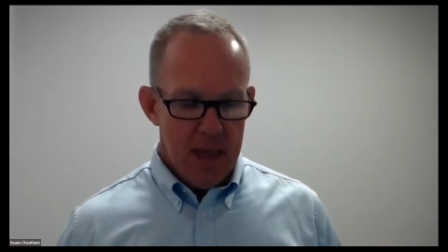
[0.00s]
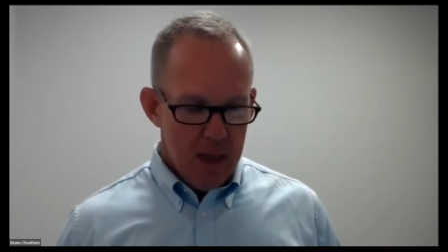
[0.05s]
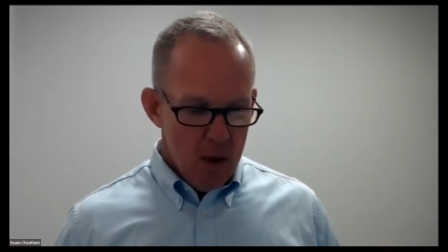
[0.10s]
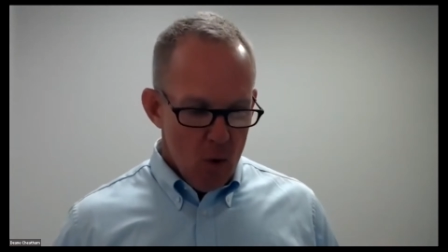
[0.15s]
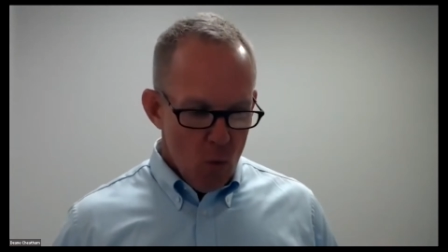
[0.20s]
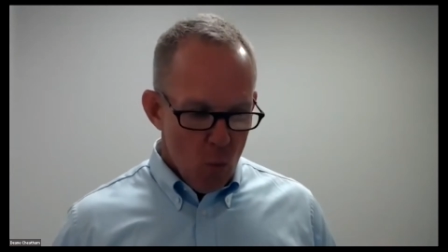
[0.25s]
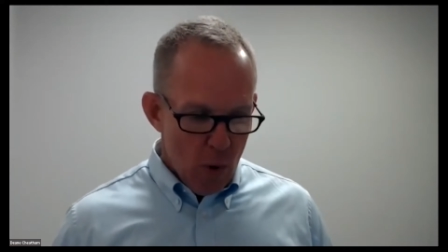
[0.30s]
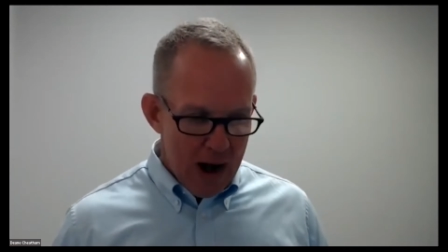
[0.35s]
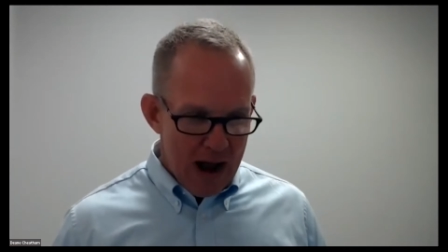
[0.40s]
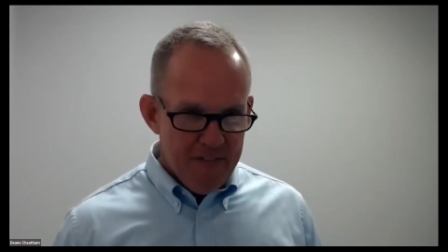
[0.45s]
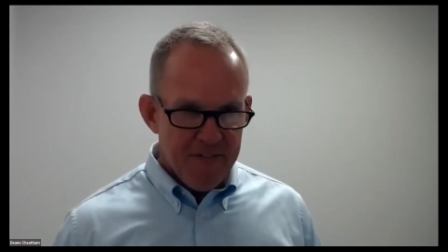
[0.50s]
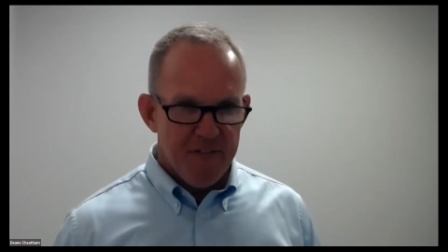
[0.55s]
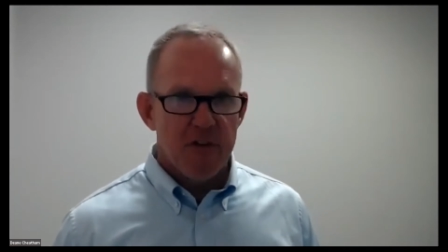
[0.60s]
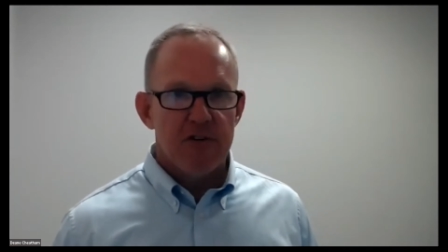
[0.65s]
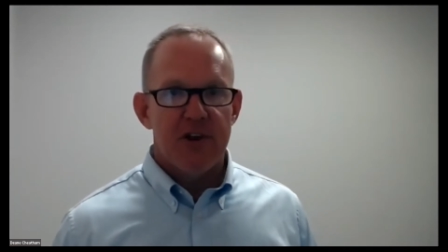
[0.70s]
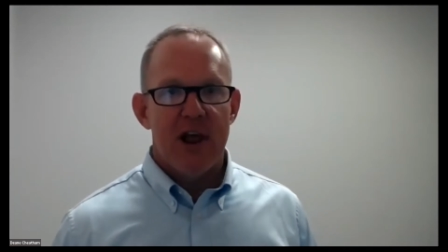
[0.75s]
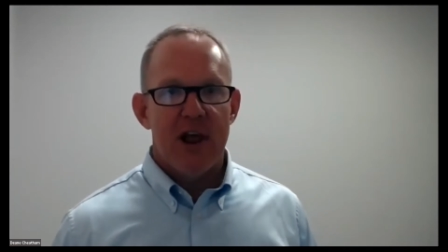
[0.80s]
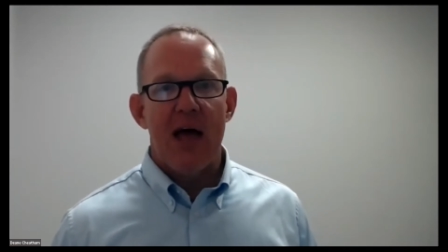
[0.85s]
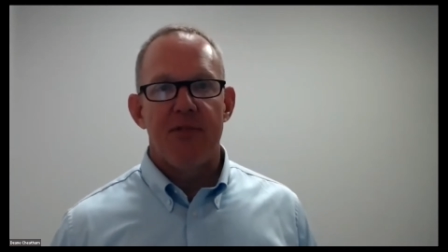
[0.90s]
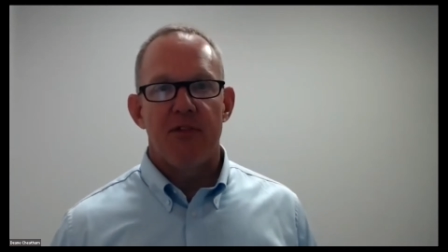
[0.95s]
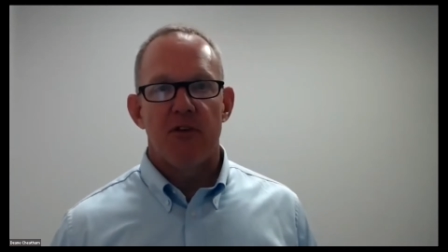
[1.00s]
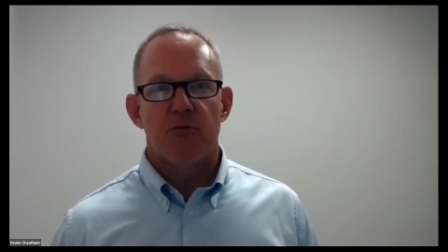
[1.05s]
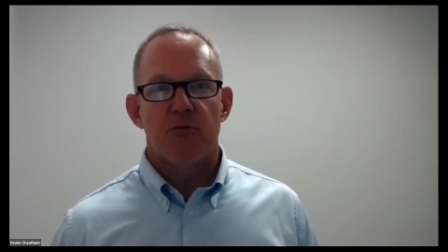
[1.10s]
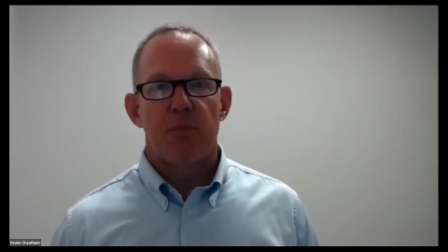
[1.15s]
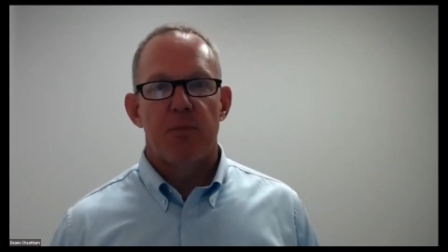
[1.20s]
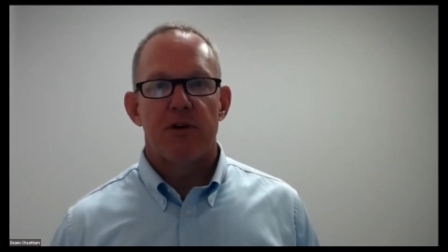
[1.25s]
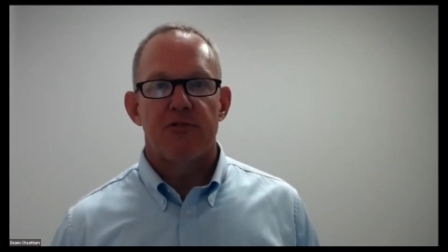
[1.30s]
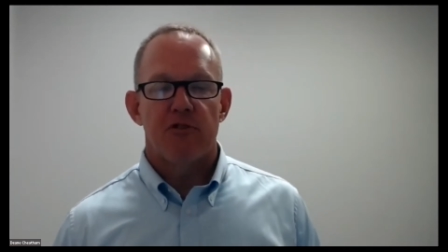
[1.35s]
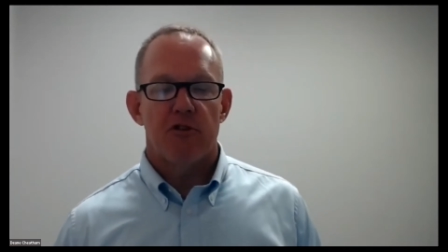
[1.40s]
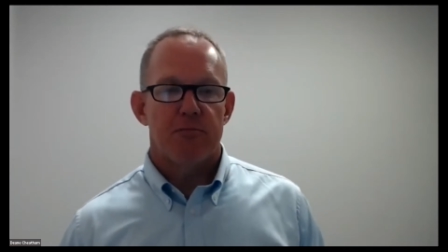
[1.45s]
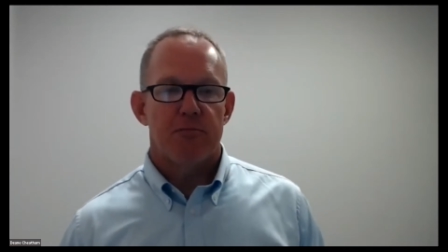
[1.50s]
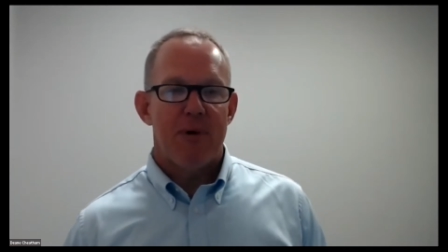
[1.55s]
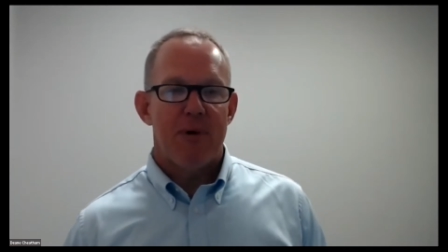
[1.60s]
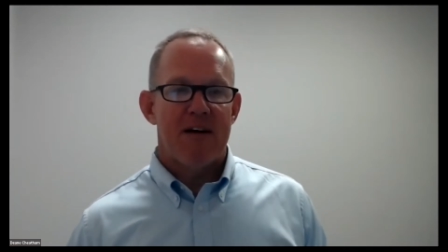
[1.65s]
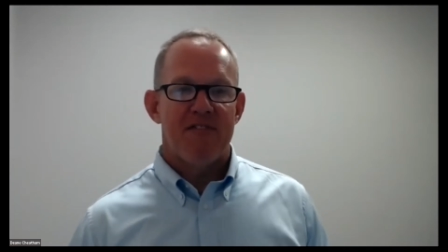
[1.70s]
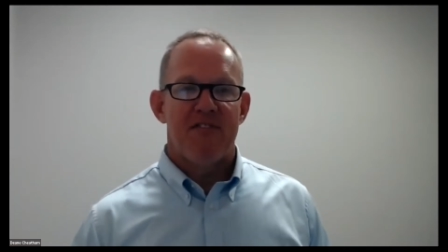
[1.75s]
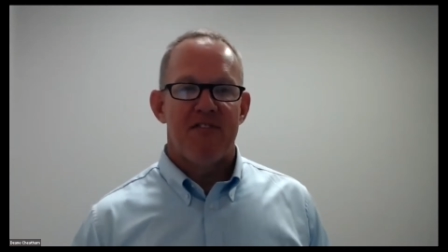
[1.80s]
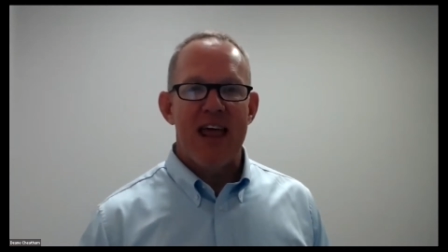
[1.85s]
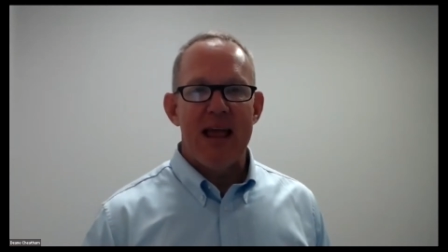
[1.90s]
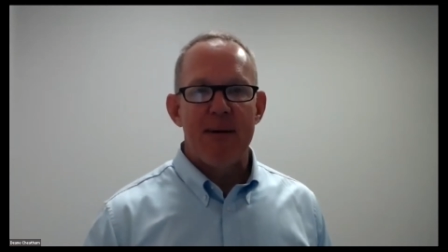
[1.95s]
When I first got in this business, my
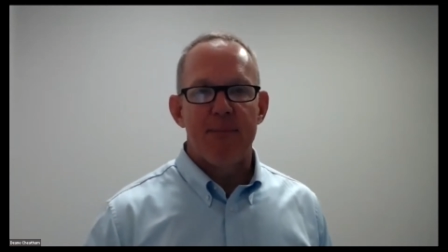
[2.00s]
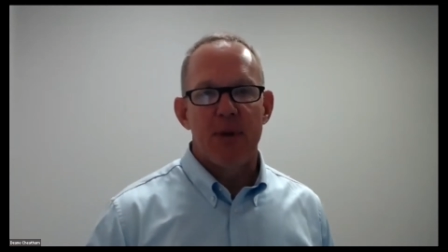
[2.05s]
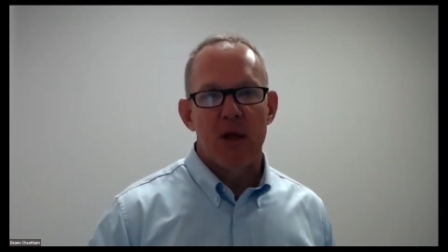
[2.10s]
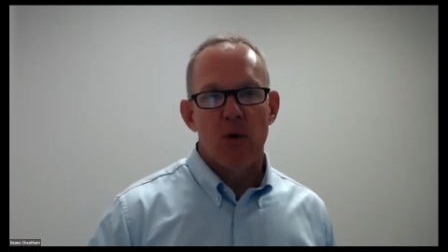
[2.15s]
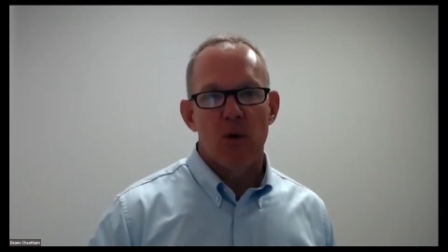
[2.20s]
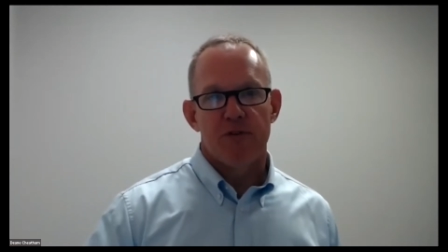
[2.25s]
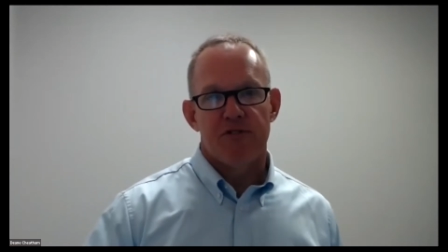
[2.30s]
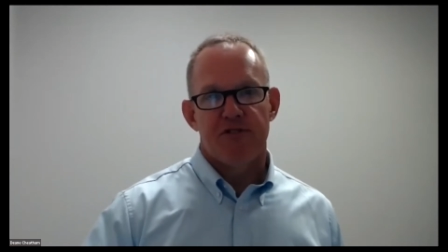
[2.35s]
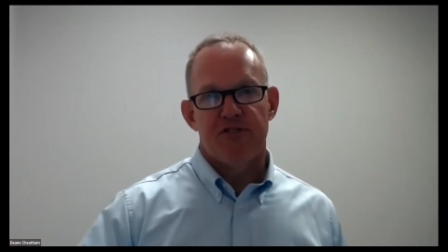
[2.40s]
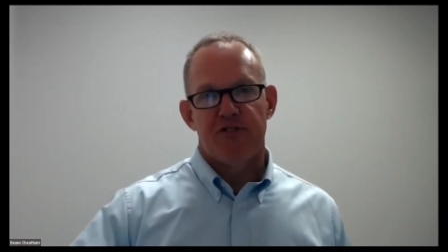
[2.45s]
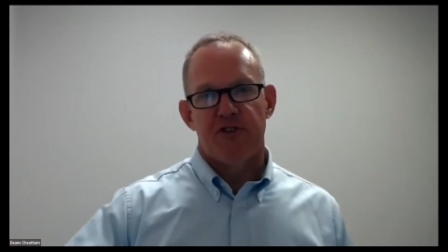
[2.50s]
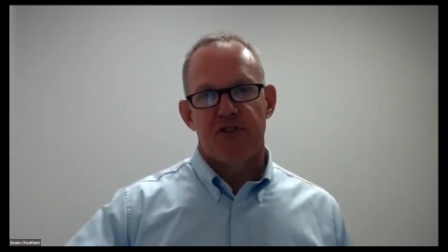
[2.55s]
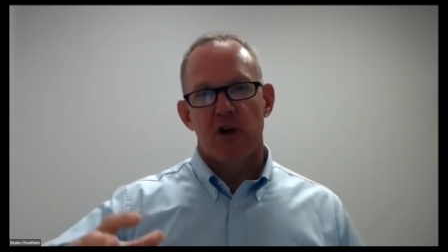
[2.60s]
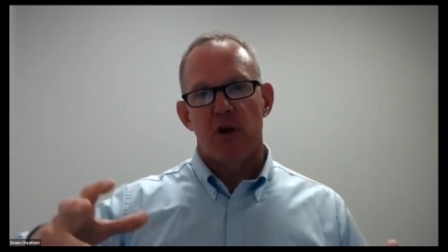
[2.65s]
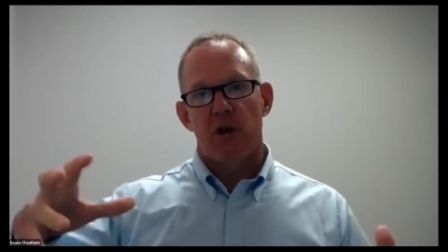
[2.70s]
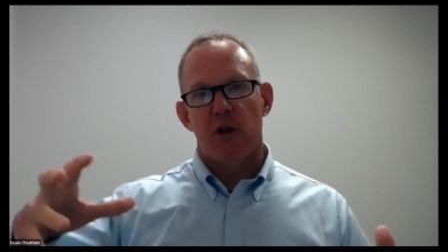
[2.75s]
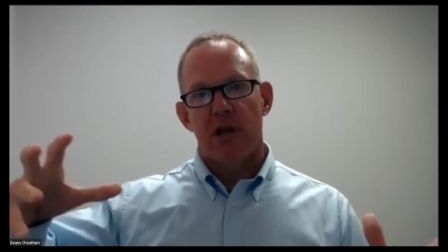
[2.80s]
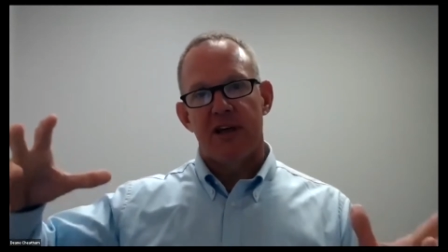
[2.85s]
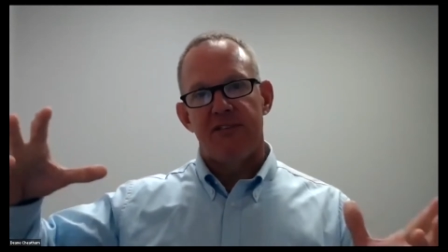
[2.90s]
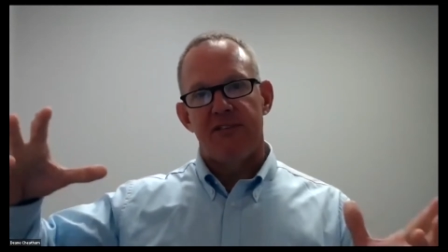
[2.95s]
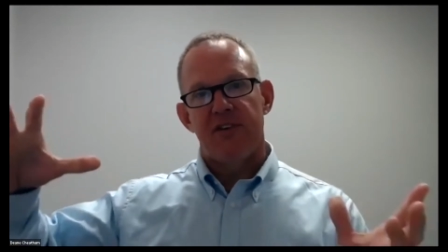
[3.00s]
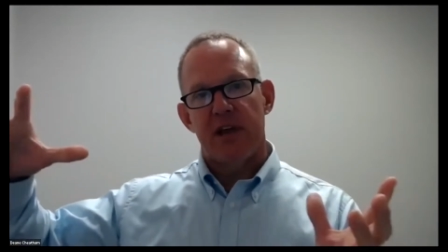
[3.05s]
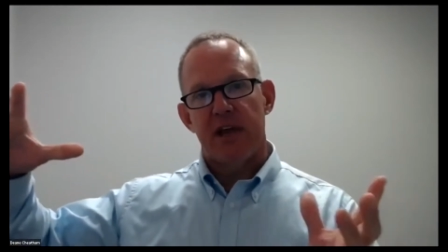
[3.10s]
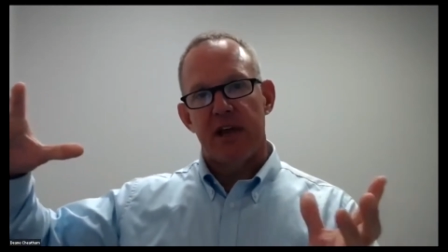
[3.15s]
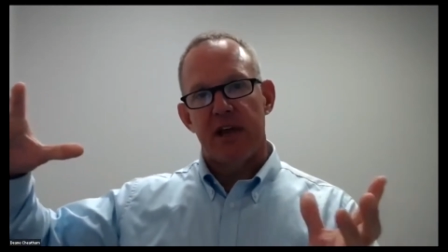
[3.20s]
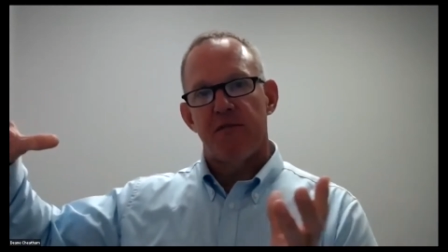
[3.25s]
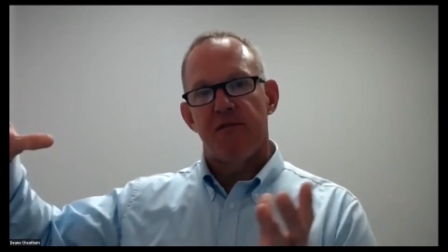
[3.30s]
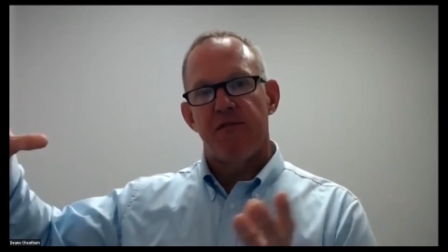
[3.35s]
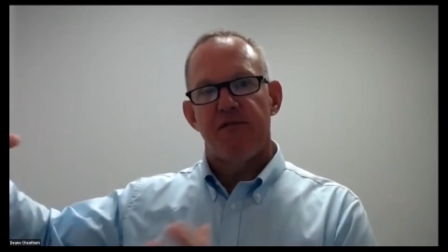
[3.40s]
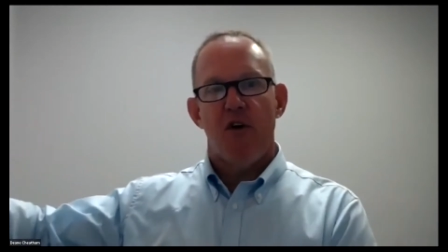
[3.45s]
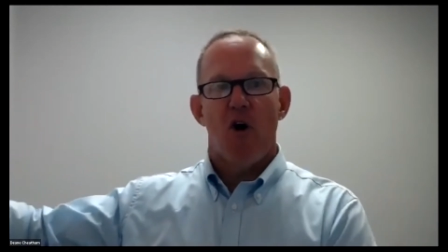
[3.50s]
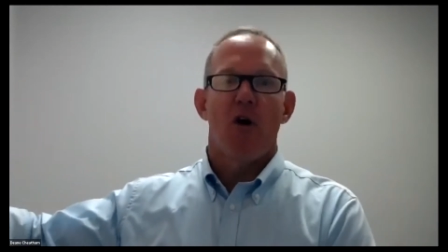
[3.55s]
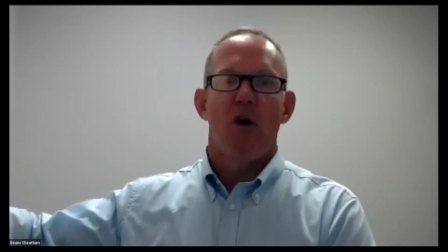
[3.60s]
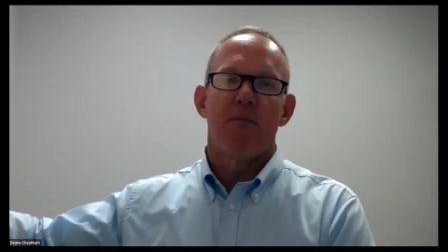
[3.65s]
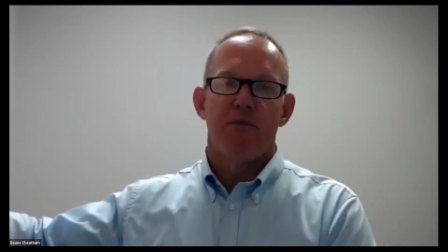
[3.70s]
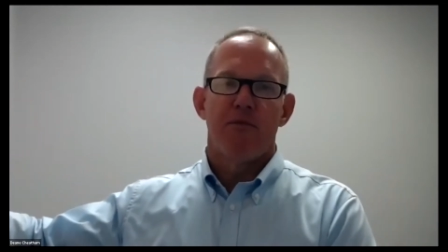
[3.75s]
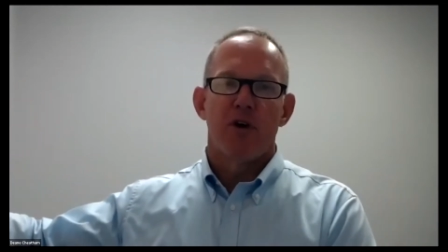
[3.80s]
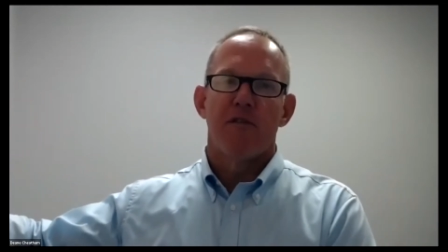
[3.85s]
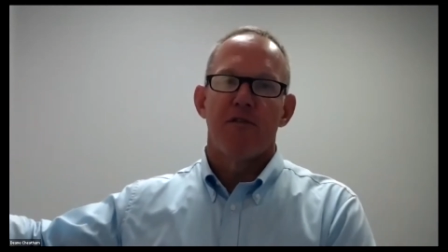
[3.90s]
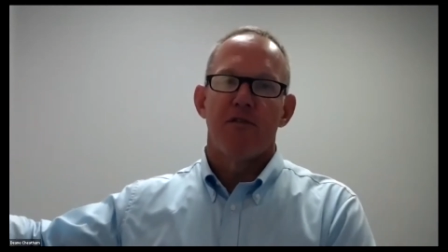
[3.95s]
family was still living in
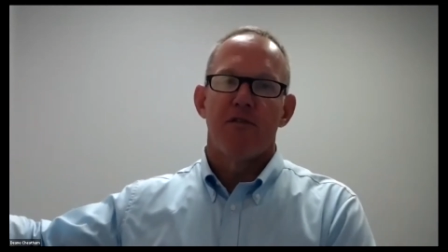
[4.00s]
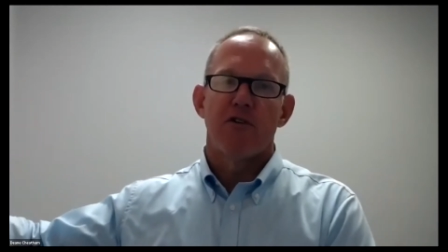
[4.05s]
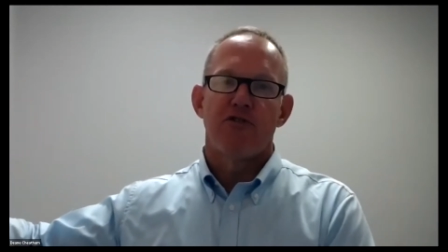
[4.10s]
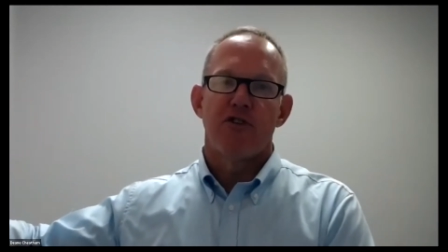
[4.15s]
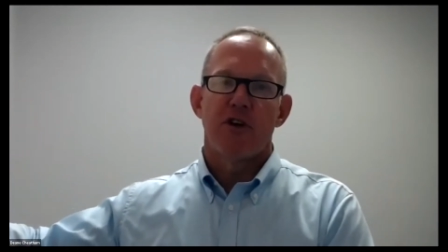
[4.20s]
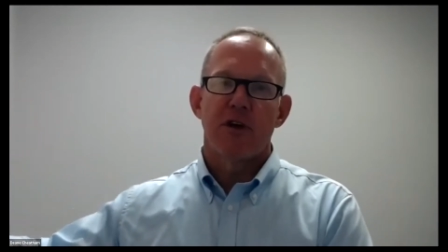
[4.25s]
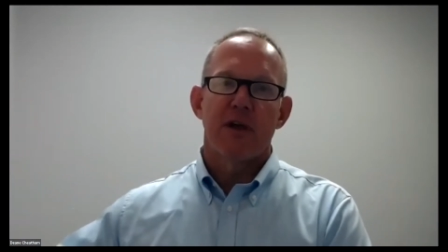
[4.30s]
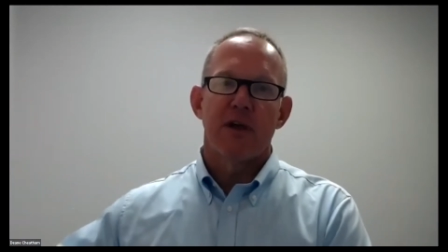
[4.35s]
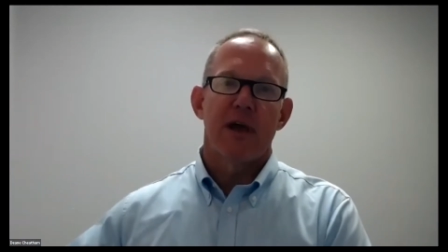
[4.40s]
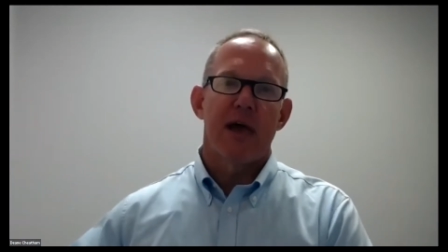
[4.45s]
Farmville, Virginia,